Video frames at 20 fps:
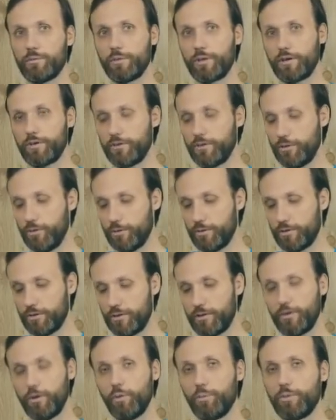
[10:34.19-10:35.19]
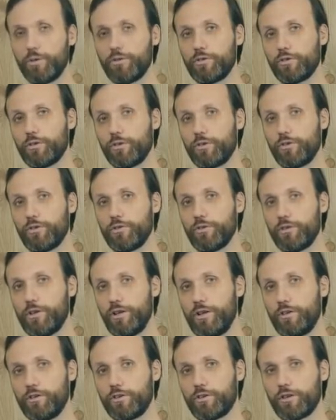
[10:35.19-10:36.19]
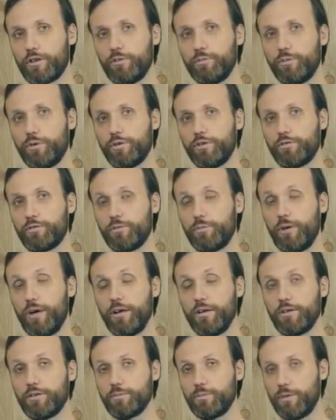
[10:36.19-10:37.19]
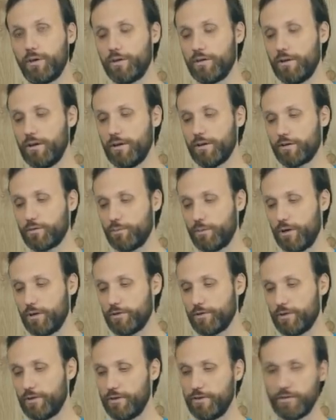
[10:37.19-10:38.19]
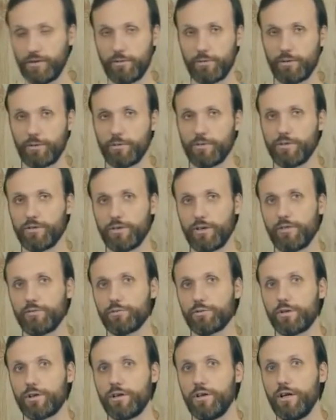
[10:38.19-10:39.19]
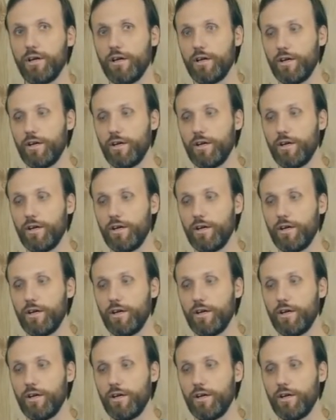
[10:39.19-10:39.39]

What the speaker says: because it uses an open source circuit board from Alex Moss, and the same thing with the software.